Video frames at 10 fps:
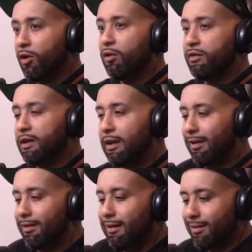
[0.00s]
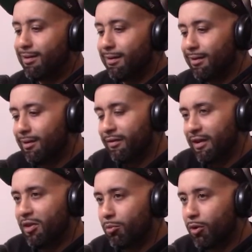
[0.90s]
of it. It doesn't necessarily live
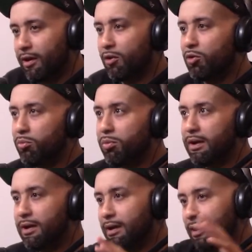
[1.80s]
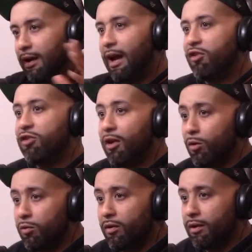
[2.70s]
in the body. It could be actually
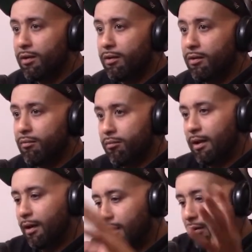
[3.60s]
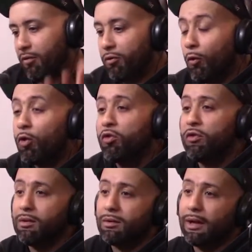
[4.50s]
over like force
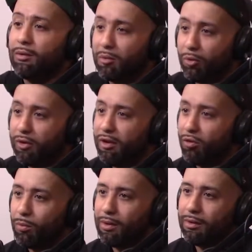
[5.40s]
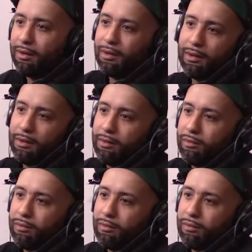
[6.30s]
field around the body as well. Yeah.